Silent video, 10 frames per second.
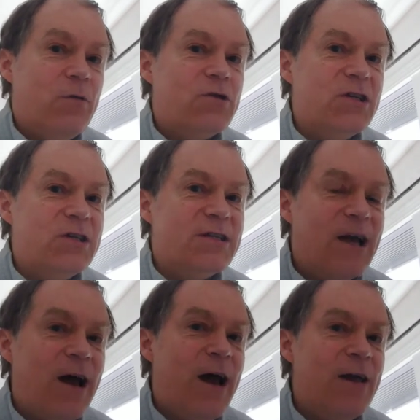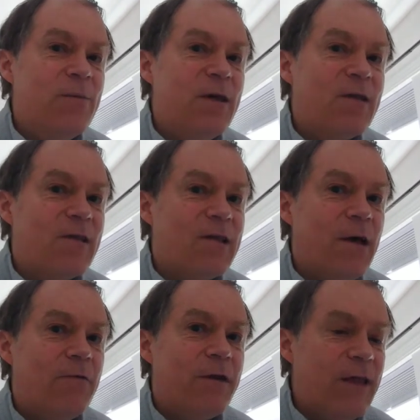which is time
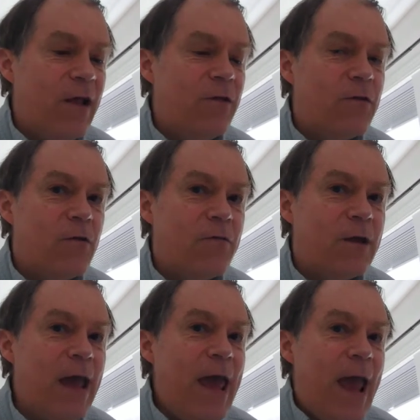itself, and that's Zurvan,